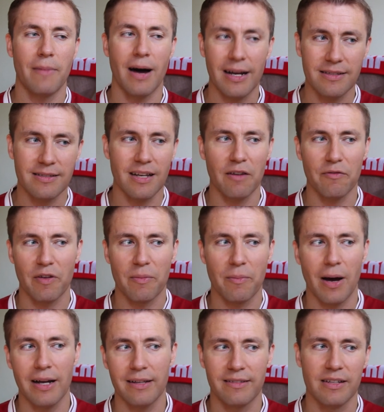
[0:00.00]
myself and
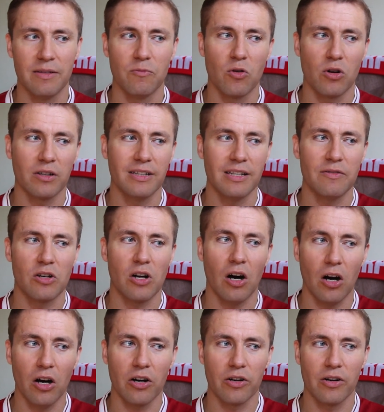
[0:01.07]
my team worked even
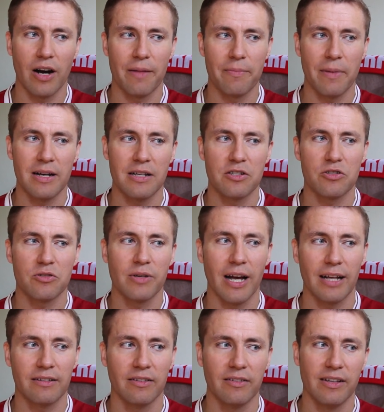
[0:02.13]
harder and managed to
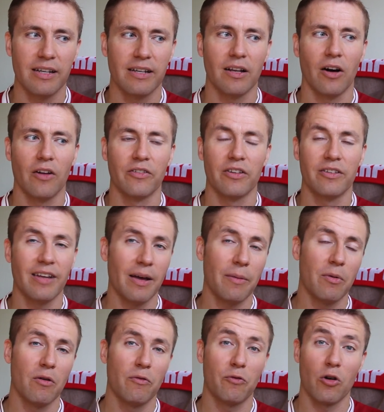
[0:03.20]
get a deal on the
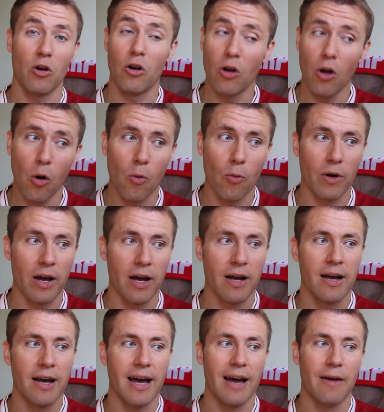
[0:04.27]
table for a loan
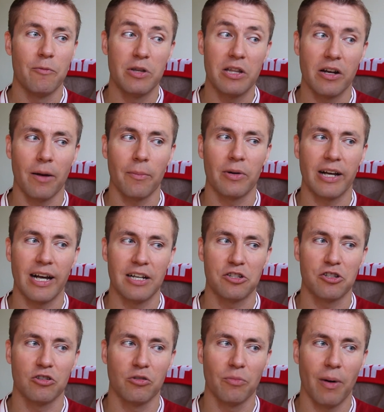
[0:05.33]
with an
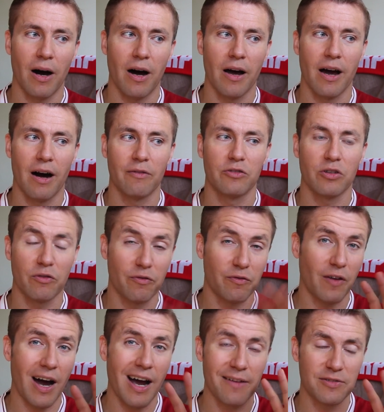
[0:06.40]
obligation to buy after
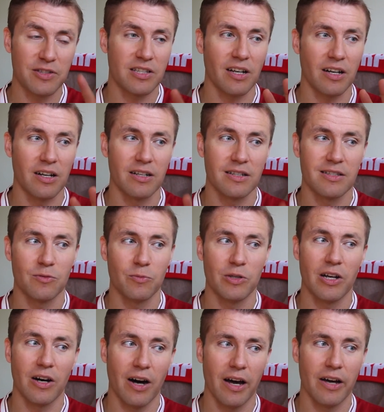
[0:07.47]
5 starts
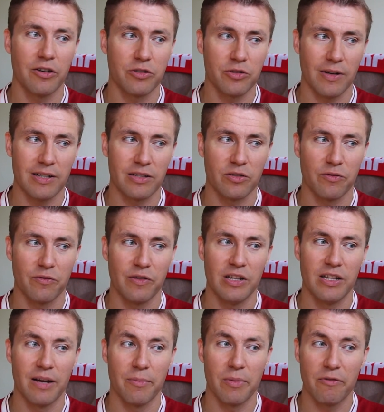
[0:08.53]
with a higher transfer fee
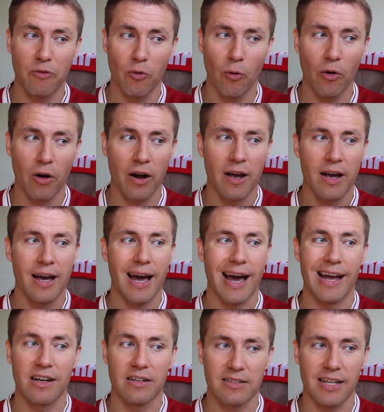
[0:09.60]
than before
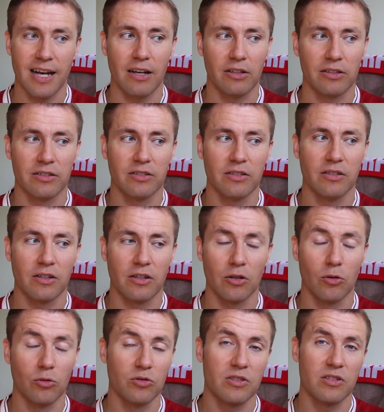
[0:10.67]
and a sell-on
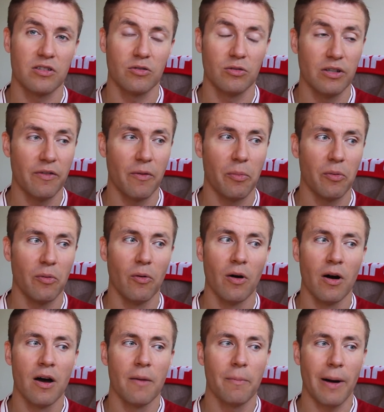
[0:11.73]
clause to
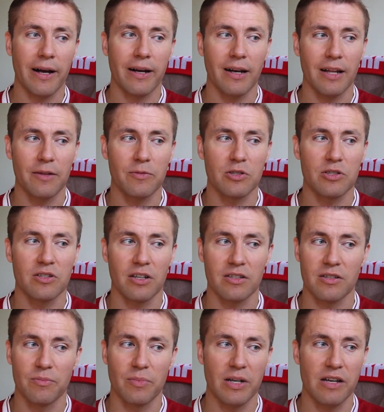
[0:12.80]
Liverpool. Michael Edwards
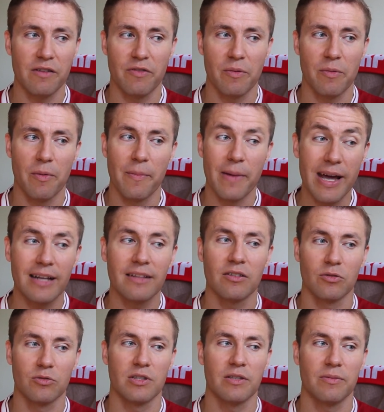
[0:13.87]
doesn't believe he will make
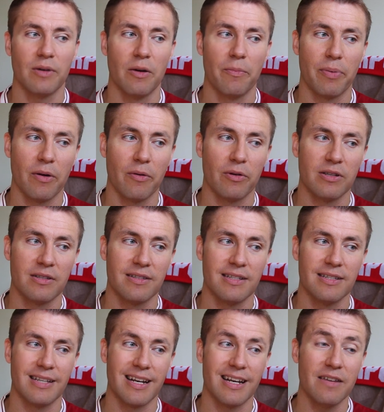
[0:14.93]
those
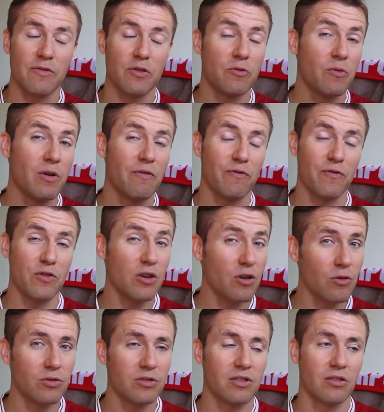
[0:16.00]
appearances and even
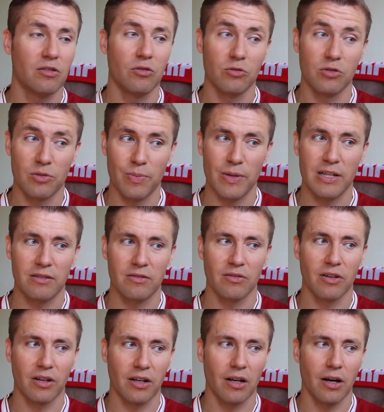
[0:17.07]
refused to speak to
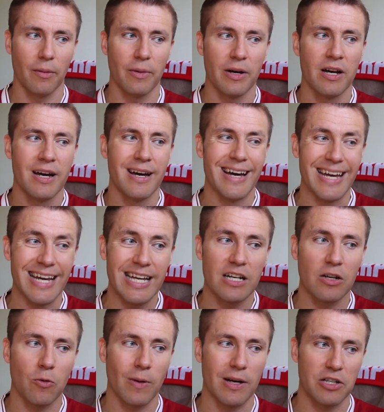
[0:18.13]
the club
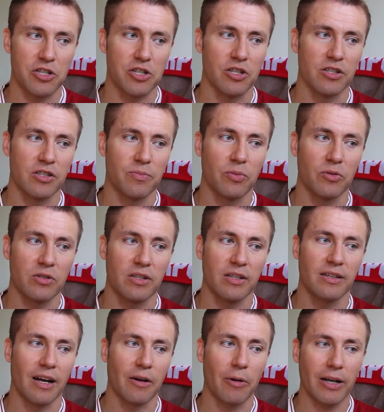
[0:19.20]
in question
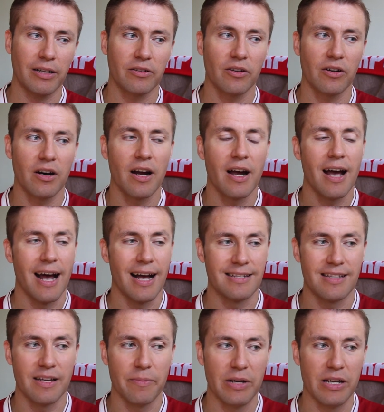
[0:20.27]
sporting director,
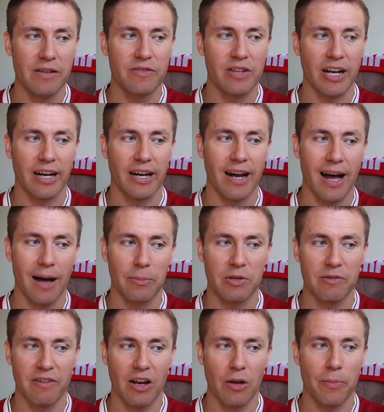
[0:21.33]
as they believe they can help
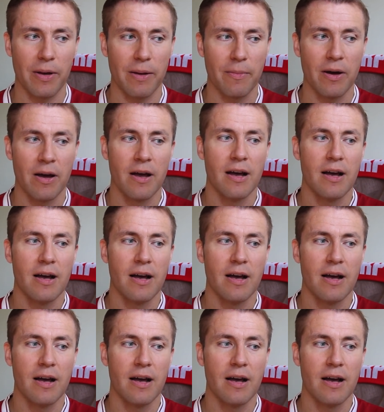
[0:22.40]
develop him.